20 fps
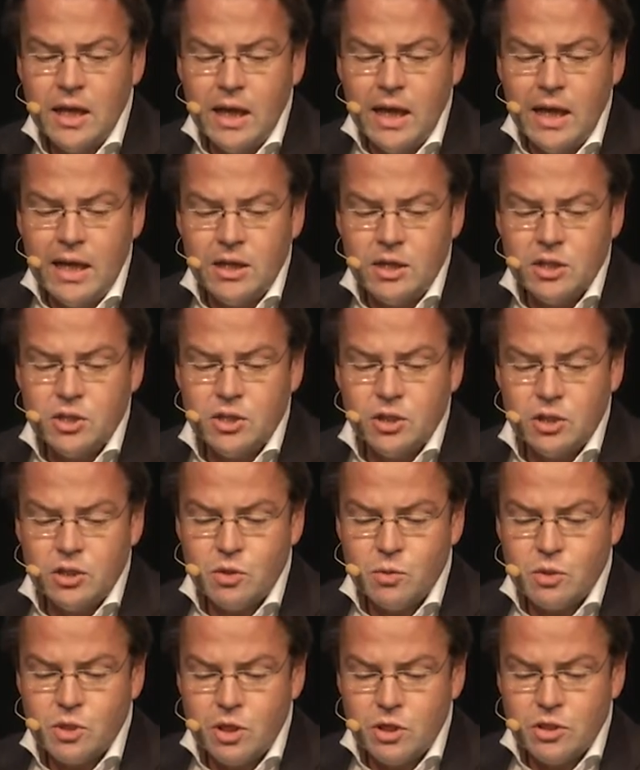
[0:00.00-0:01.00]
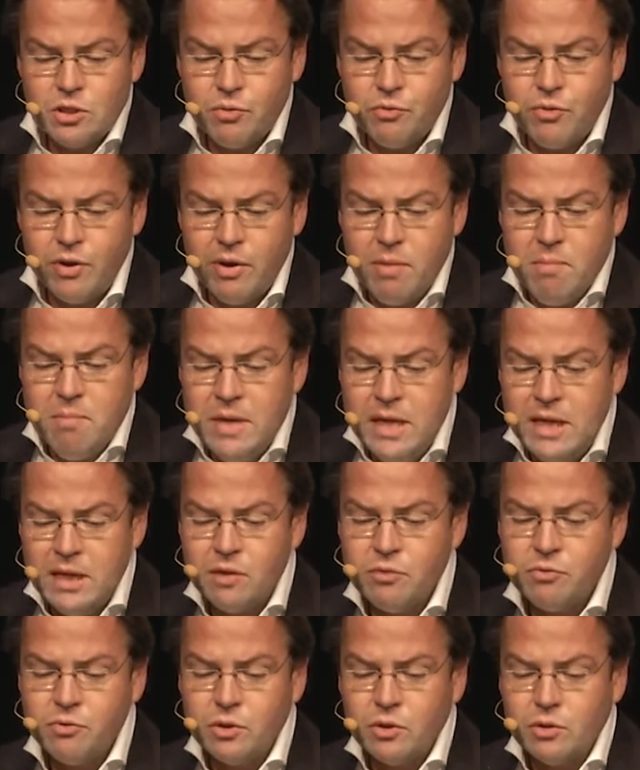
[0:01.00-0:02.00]
And the church was also very
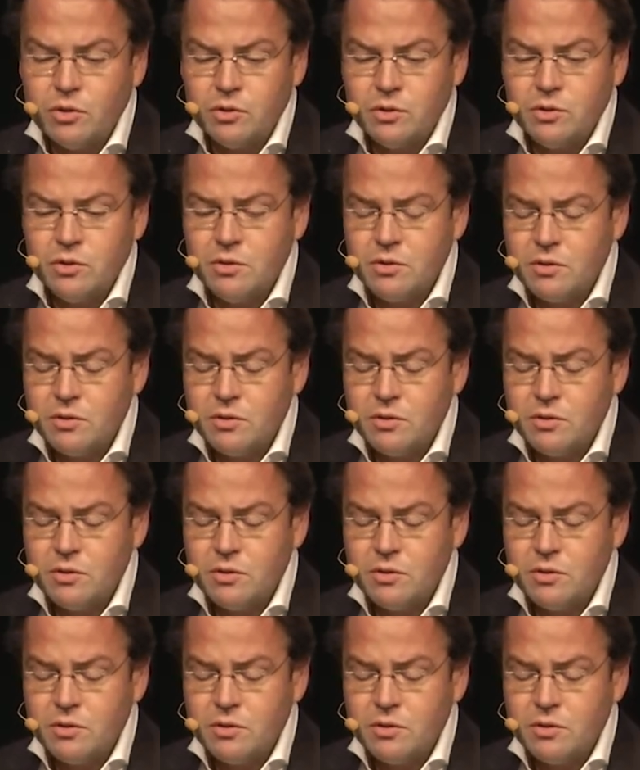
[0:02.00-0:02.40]
meaningful,